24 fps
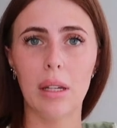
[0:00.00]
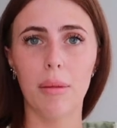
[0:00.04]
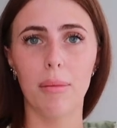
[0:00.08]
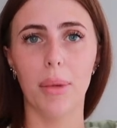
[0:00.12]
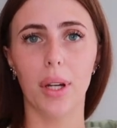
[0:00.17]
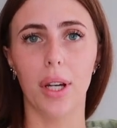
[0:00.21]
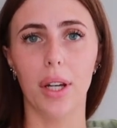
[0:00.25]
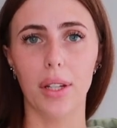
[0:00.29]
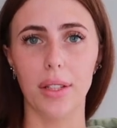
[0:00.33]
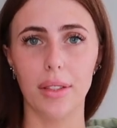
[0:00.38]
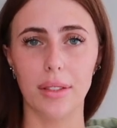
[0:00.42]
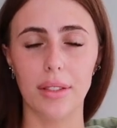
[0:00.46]

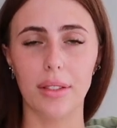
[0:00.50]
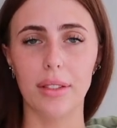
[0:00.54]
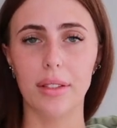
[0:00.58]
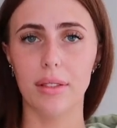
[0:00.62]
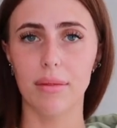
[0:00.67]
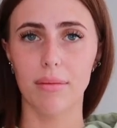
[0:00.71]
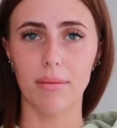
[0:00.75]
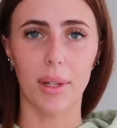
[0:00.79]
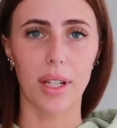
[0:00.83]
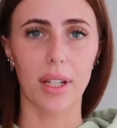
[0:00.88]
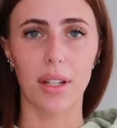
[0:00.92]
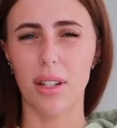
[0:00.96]
because
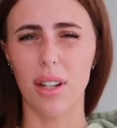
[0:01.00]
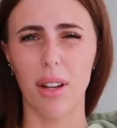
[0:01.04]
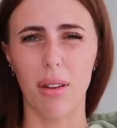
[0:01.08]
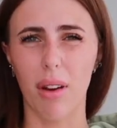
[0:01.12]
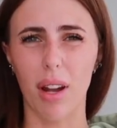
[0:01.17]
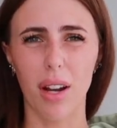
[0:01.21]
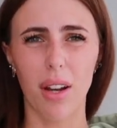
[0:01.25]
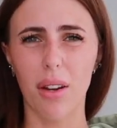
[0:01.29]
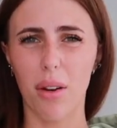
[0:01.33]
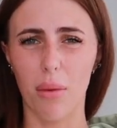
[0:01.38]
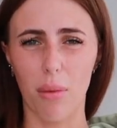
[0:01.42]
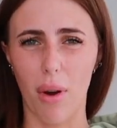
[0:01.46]
I
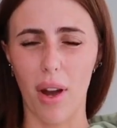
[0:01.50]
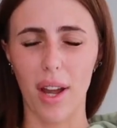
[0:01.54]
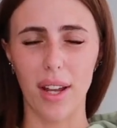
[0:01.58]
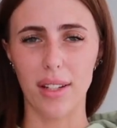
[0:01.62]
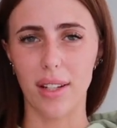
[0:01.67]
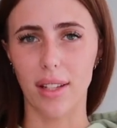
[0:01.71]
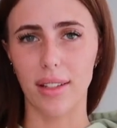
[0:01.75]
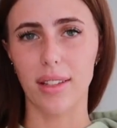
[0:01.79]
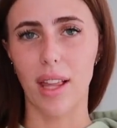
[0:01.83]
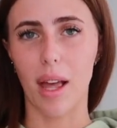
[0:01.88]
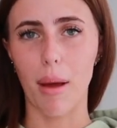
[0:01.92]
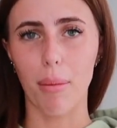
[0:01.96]
don't know why it
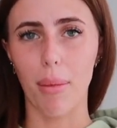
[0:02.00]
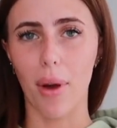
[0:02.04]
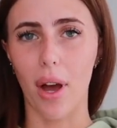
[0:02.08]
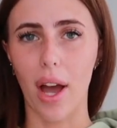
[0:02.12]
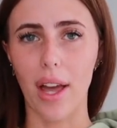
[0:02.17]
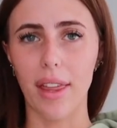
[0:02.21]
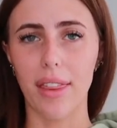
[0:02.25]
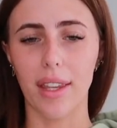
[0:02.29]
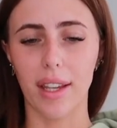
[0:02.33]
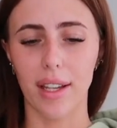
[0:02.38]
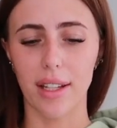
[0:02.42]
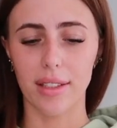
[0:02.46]
does that, but
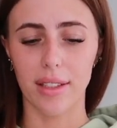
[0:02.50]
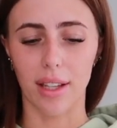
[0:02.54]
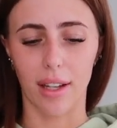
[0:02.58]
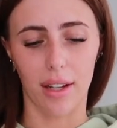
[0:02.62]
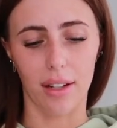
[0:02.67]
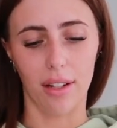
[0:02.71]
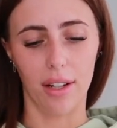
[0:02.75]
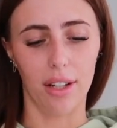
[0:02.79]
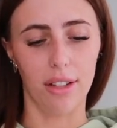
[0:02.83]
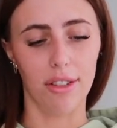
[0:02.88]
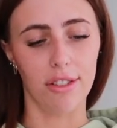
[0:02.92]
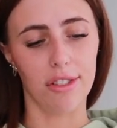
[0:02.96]
I think it's like
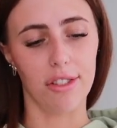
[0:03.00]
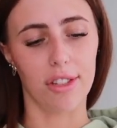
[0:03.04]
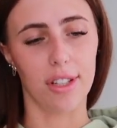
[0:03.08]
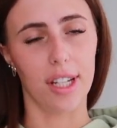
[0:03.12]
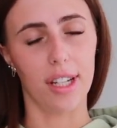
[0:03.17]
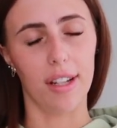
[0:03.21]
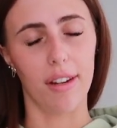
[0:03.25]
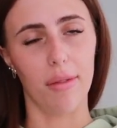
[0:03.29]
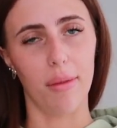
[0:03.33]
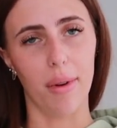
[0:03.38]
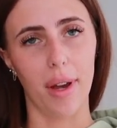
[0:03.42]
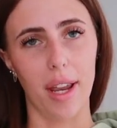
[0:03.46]
an illusion
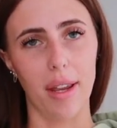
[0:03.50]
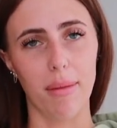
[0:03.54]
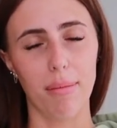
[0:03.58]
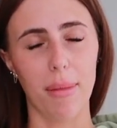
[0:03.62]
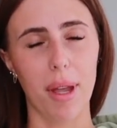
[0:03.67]
in a way.